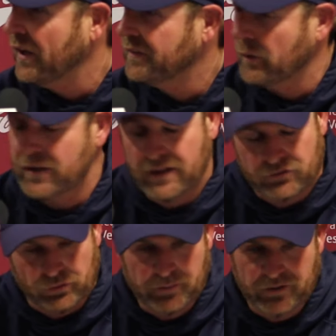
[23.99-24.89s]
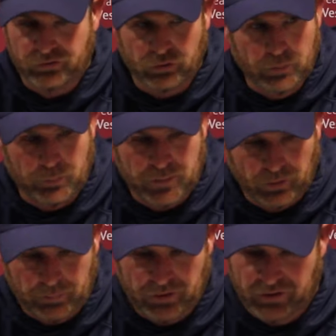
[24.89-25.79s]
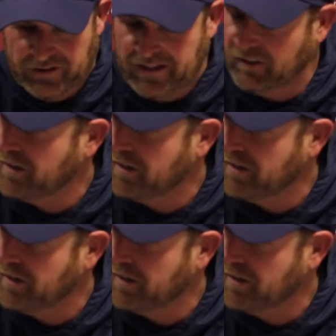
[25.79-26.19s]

I thought we had a tremendous group of people up here today, a